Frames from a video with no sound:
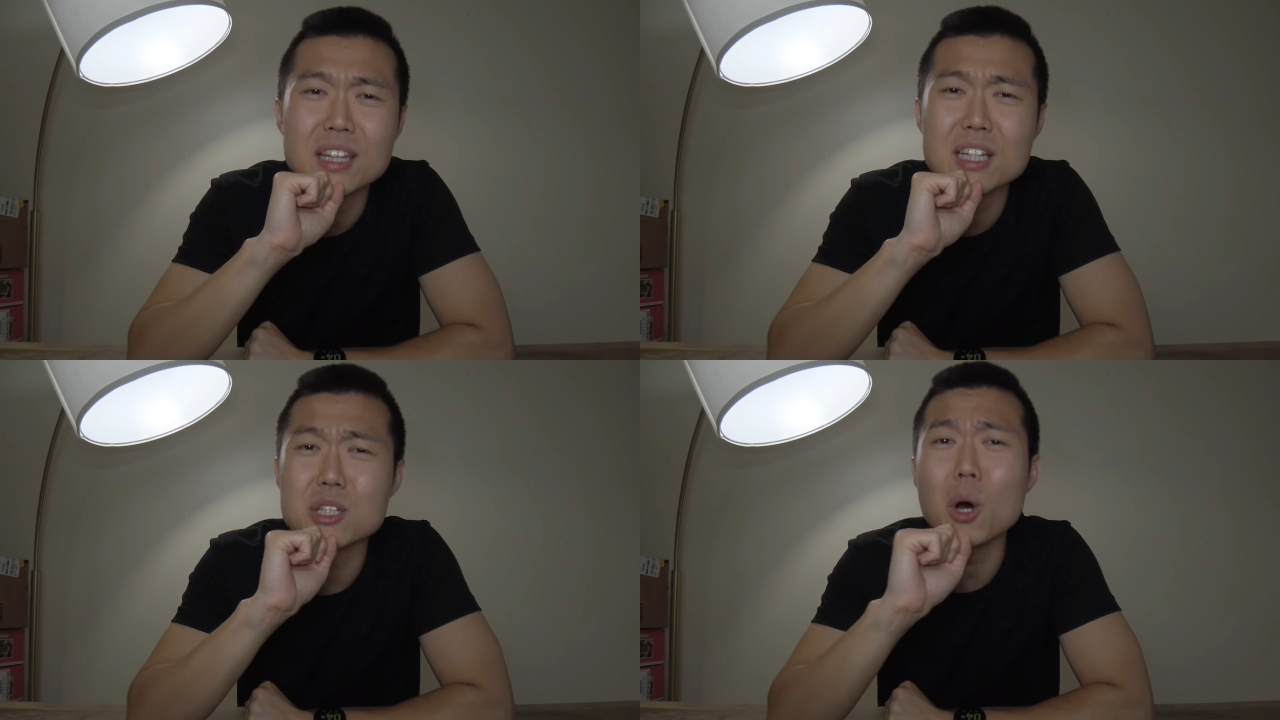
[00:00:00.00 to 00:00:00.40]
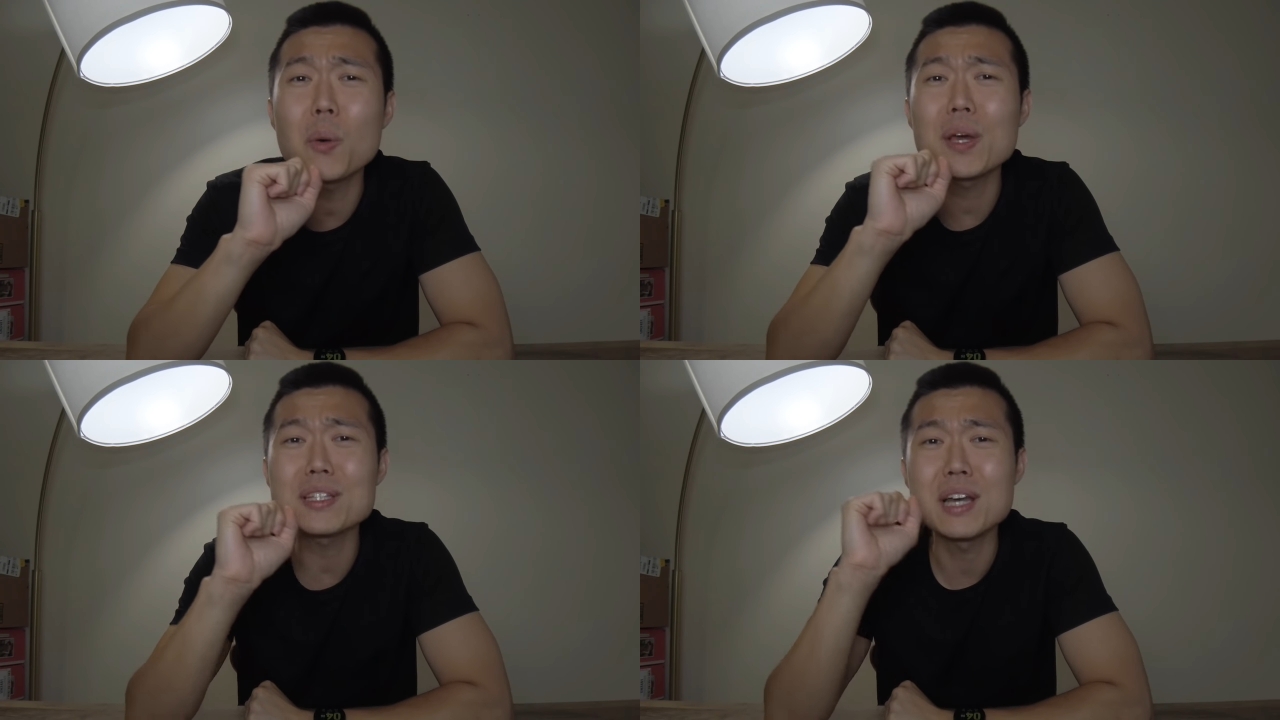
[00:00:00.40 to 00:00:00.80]
And as
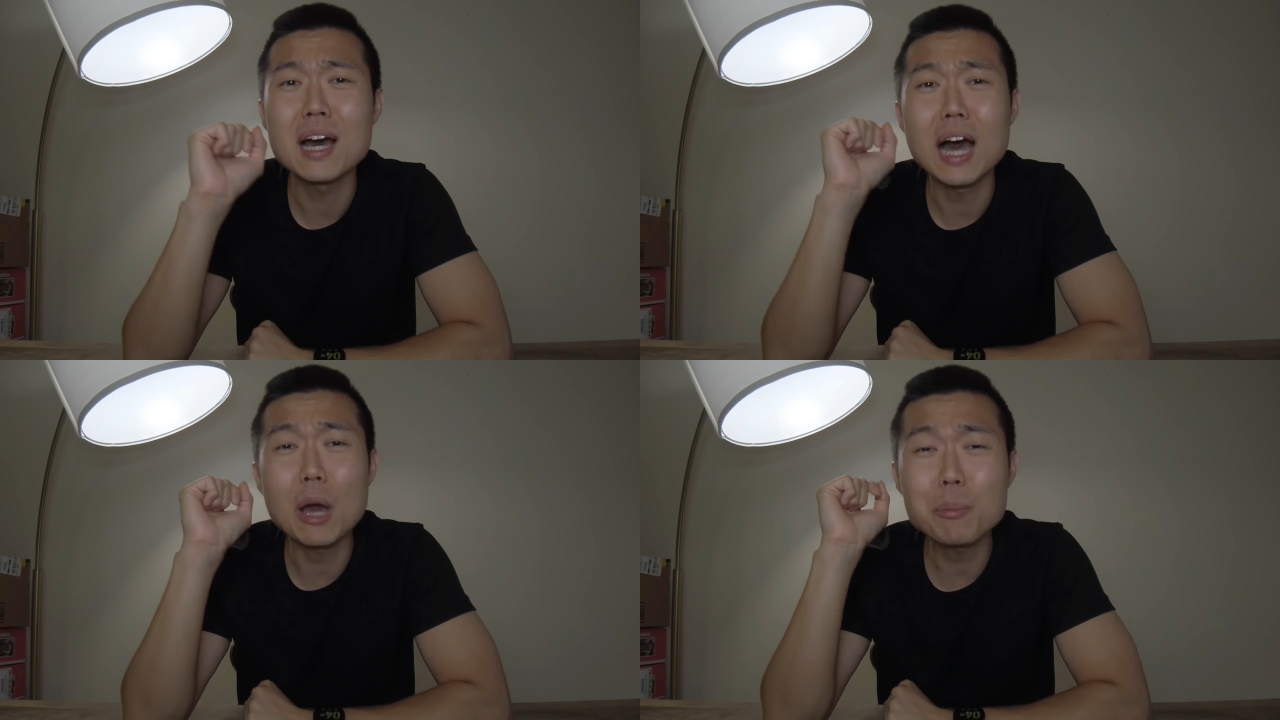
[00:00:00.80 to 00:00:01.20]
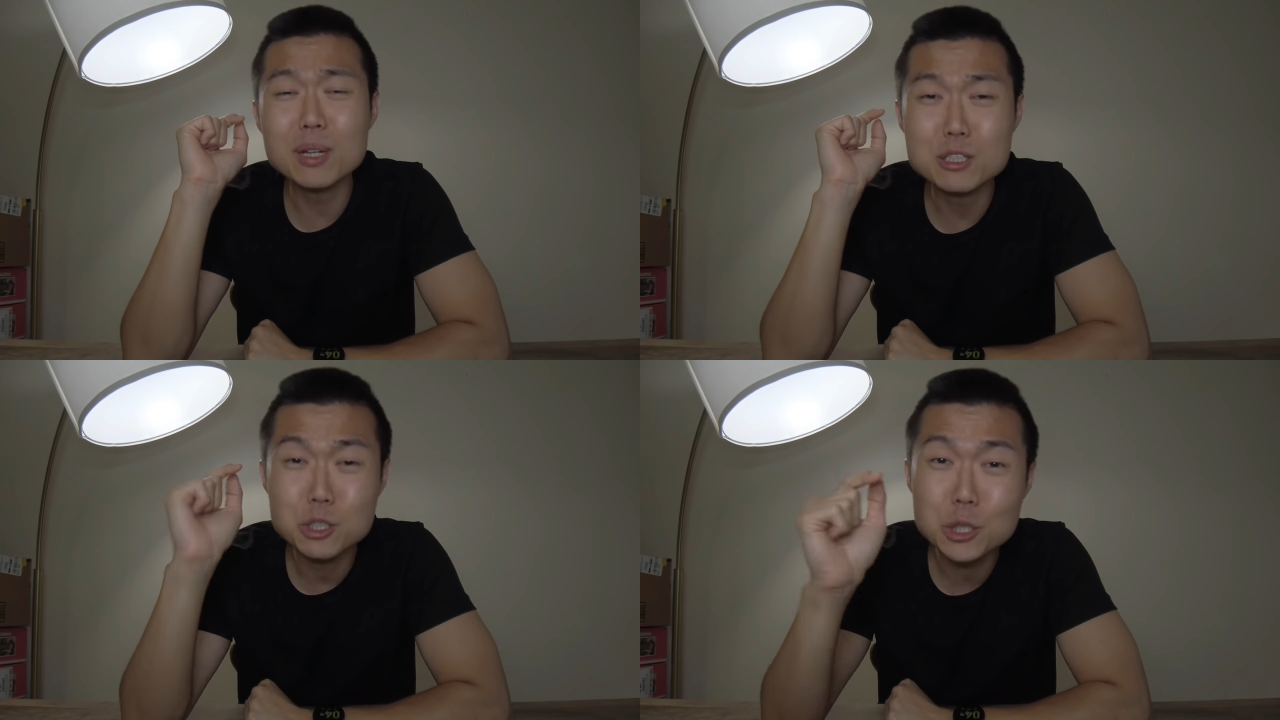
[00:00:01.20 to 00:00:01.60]
always, I hope
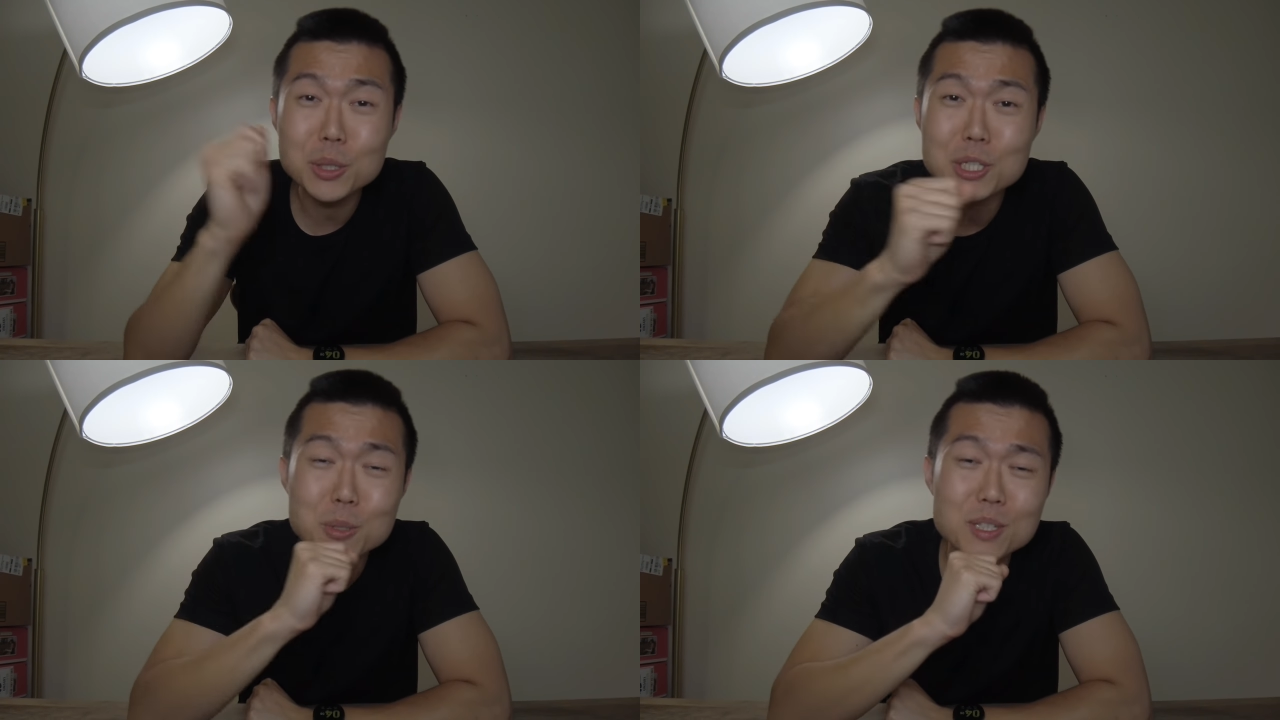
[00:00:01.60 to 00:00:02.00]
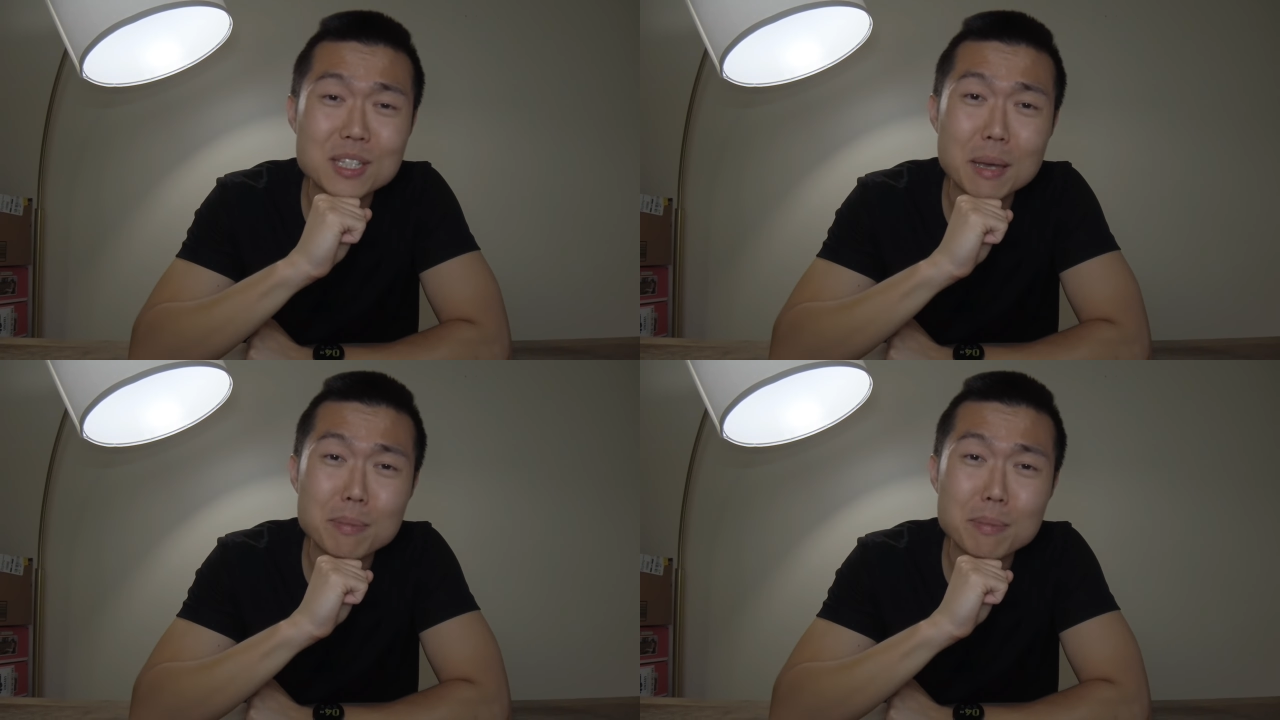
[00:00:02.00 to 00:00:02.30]
you guys do enjoy this